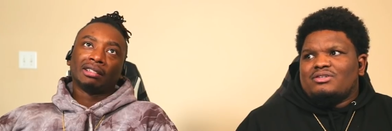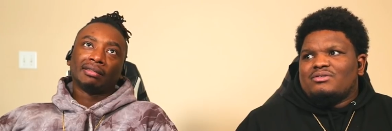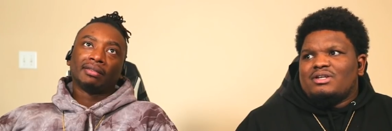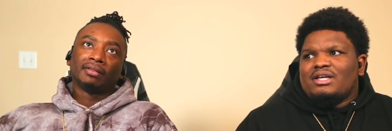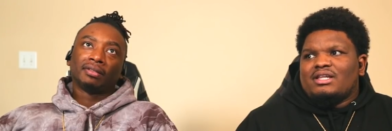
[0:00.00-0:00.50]

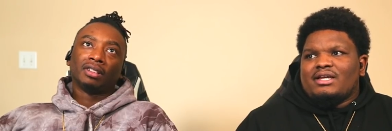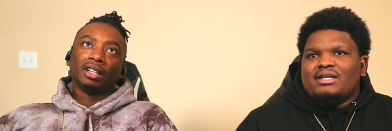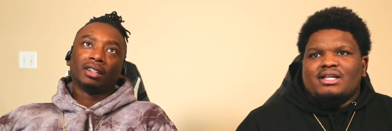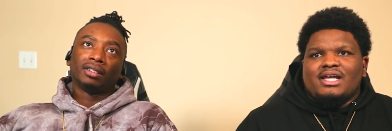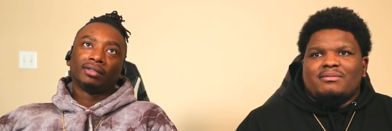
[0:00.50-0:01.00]
Speaker 1: doing that? Like
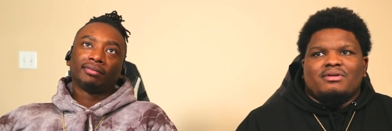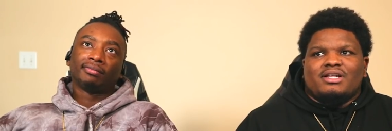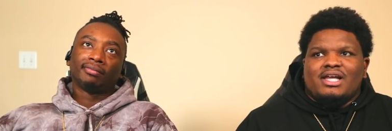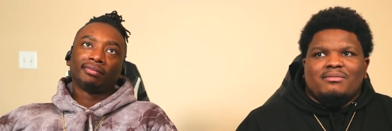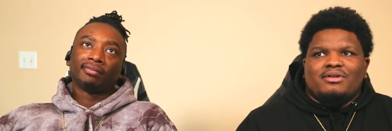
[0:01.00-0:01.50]
yeah. climbing
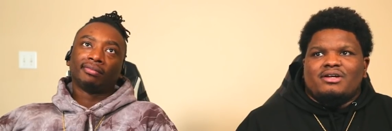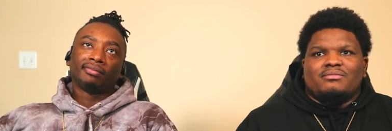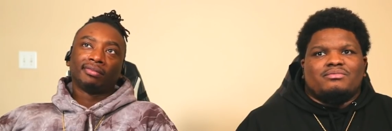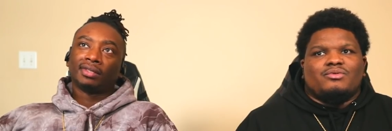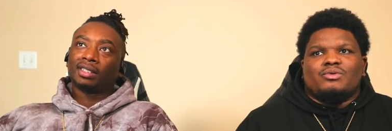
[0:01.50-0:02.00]
climbing
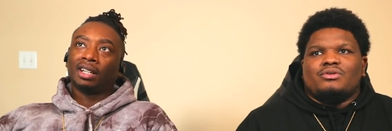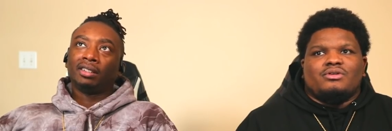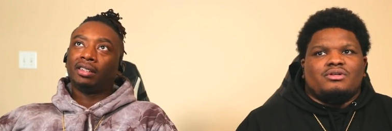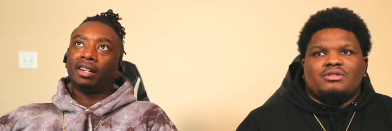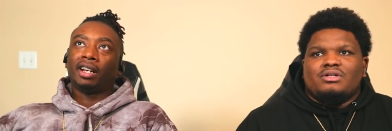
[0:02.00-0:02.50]
up or
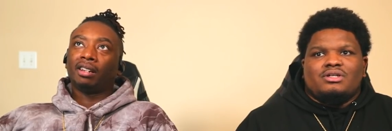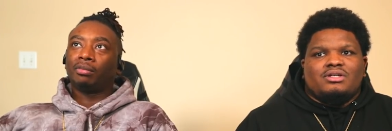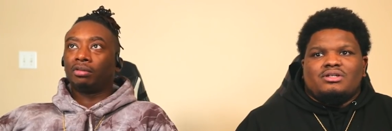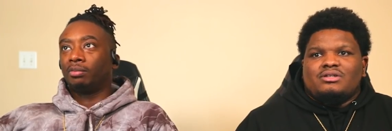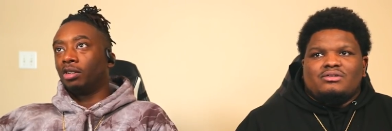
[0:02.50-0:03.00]
it's
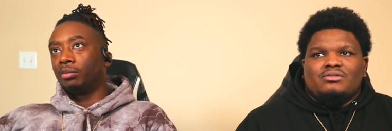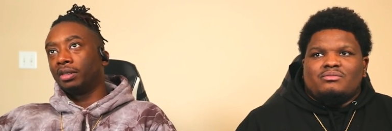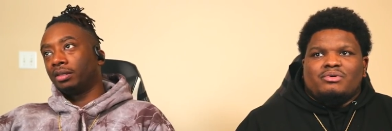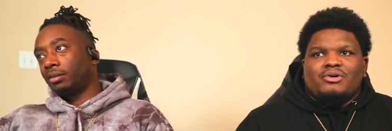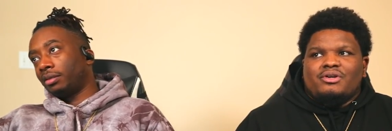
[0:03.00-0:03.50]
undeniable
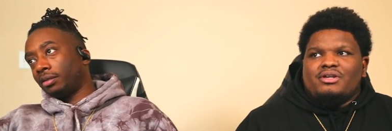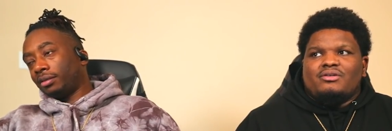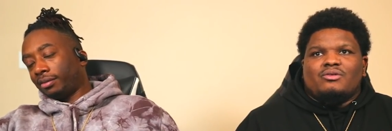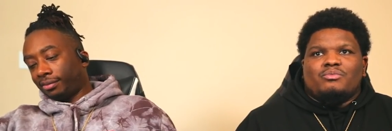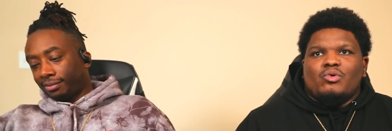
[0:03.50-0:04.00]
moment.
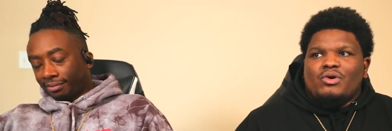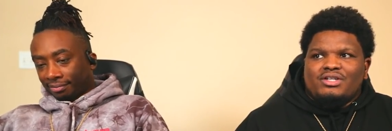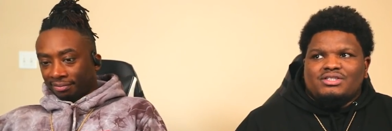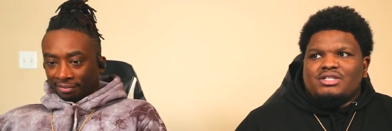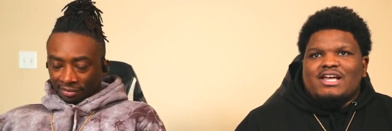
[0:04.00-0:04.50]
Burning or
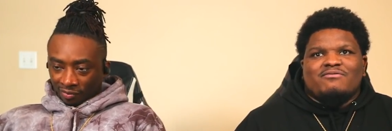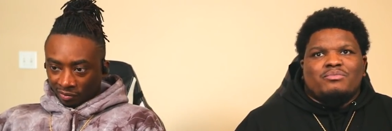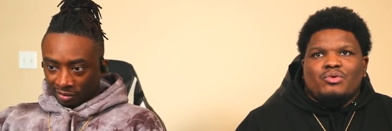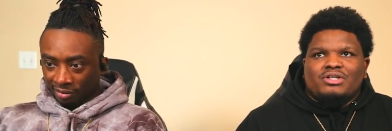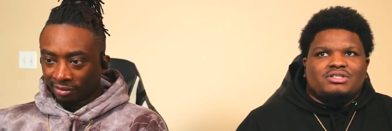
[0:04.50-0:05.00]
poison, having
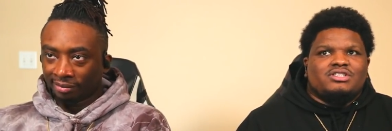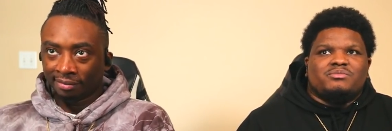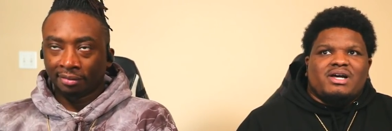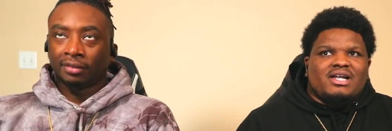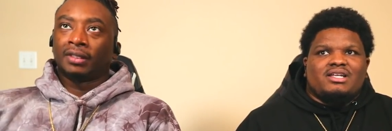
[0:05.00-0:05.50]
poison in his
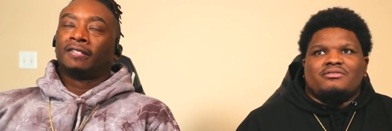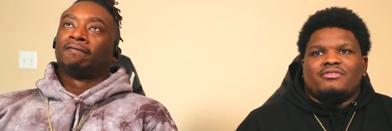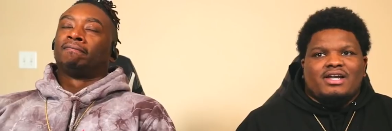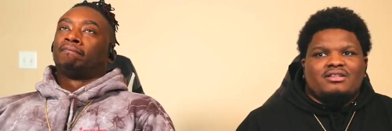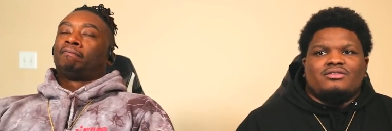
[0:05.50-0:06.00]
body,
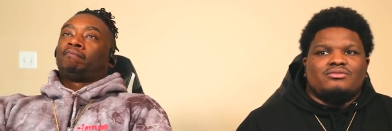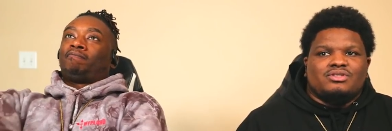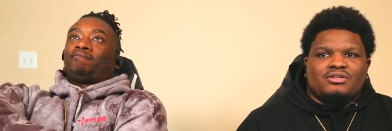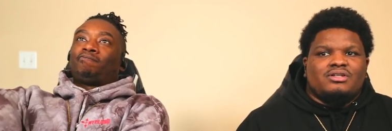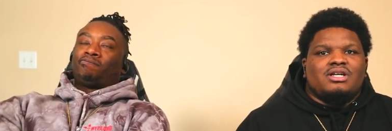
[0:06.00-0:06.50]
fighting through
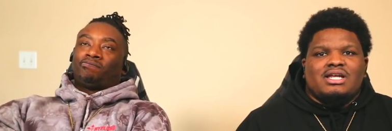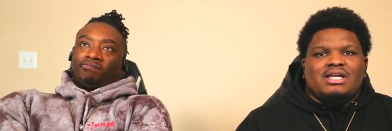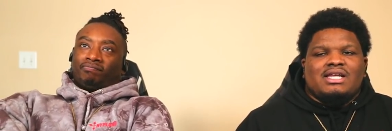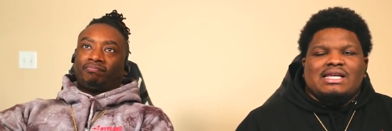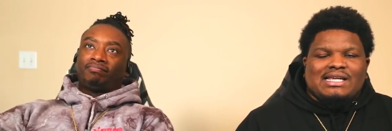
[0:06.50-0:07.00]
certain.
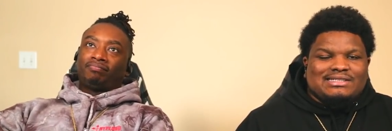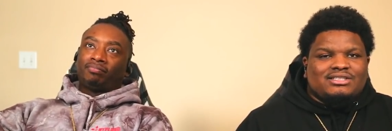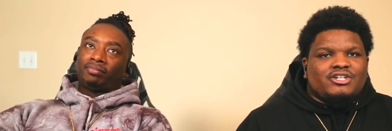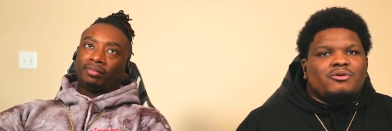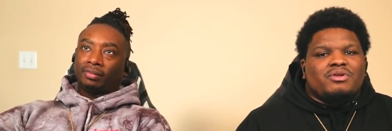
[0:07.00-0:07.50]
his
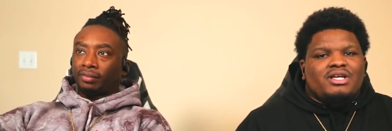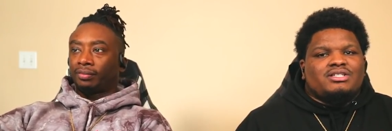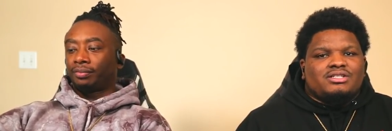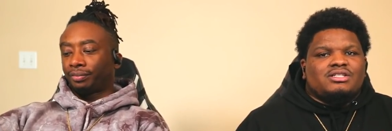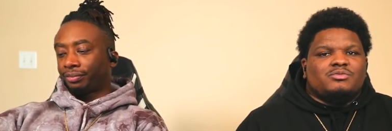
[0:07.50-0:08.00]

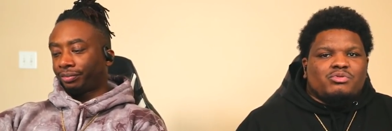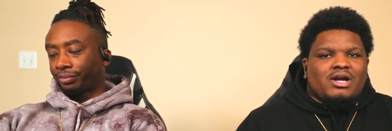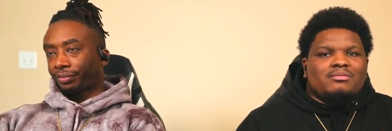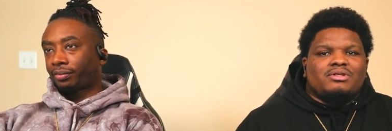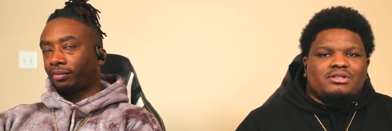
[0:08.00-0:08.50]
determination is
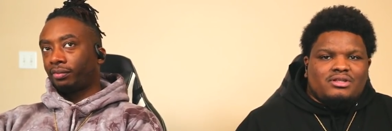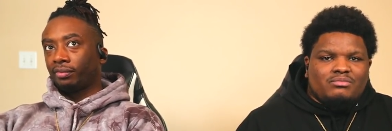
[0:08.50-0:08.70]
probably